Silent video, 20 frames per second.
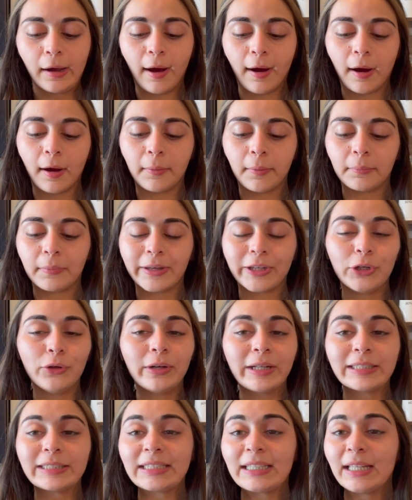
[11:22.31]
um, you
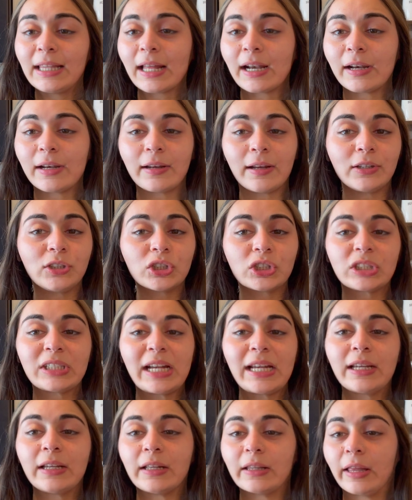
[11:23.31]
can see that it, it just,
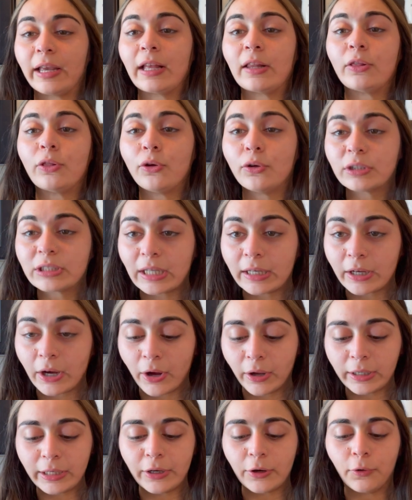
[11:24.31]
it, like it looks like
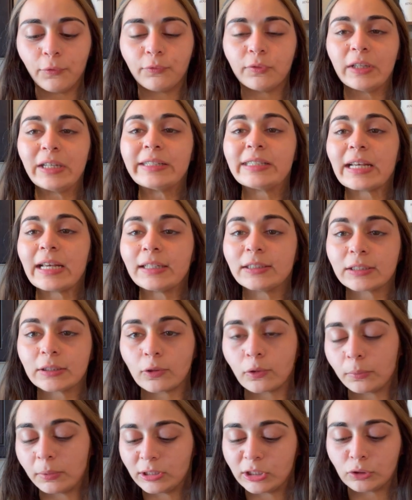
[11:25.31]
honey. Hopefully it tastes a
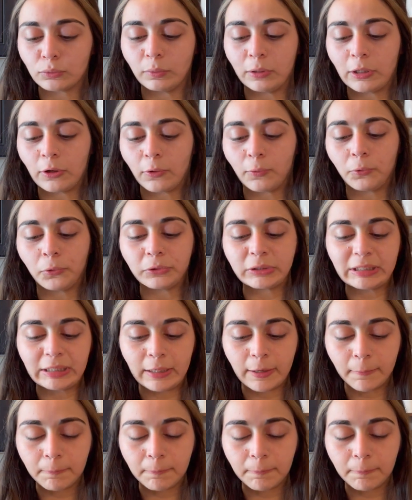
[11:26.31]
little bit sweeter. We'll see.